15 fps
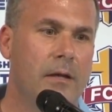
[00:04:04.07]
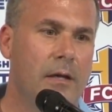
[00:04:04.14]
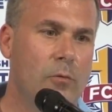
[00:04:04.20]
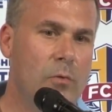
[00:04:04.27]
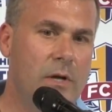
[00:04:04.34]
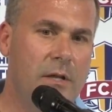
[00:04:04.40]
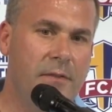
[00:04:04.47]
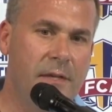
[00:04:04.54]

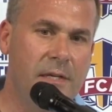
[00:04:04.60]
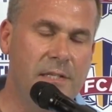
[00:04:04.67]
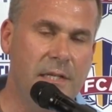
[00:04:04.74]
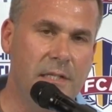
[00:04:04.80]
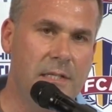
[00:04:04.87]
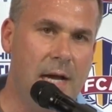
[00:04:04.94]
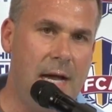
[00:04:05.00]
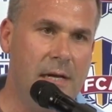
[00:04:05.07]
And one of the things
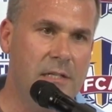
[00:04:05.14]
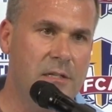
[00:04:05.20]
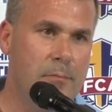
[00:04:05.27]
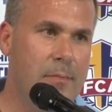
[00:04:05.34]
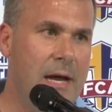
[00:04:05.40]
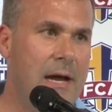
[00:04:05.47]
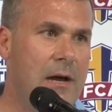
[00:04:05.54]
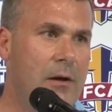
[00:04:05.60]
he talks
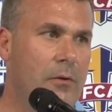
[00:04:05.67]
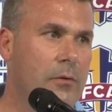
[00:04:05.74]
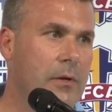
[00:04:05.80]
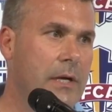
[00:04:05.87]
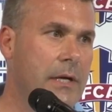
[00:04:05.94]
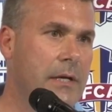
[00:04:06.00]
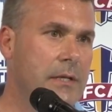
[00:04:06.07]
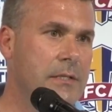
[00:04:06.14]

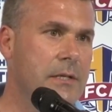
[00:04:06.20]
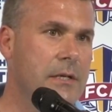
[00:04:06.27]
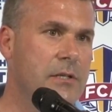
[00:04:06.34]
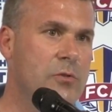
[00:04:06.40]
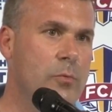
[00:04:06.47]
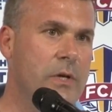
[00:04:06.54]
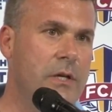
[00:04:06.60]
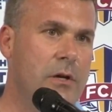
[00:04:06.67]
about
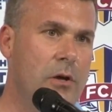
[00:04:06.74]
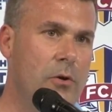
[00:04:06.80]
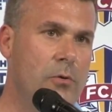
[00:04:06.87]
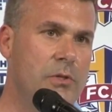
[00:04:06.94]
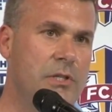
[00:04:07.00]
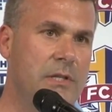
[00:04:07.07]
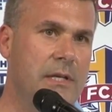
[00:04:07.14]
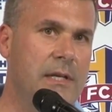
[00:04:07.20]
is we
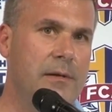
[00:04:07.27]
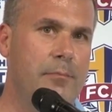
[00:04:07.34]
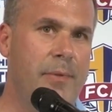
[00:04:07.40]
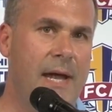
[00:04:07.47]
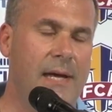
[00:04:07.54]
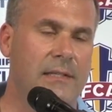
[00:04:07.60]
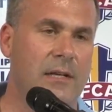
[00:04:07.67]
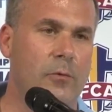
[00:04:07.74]
coach the
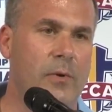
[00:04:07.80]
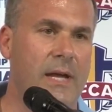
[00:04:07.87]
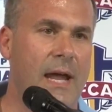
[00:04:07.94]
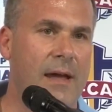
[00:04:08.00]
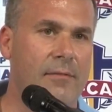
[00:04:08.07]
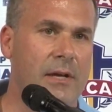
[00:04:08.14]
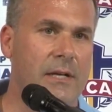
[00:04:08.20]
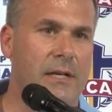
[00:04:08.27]
impact that we
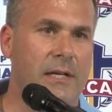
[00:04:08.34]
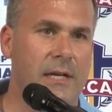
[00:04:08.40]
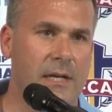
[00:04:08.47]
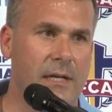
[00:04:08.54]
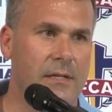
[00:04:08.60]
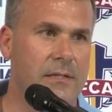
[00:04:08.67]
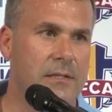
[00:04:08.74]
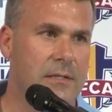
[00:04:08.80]
have on the
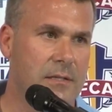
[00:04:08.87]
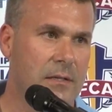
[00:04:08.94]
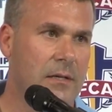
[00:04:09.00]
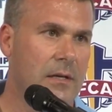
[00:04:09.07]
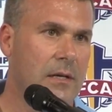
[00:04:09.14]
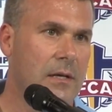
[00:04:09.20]
kids.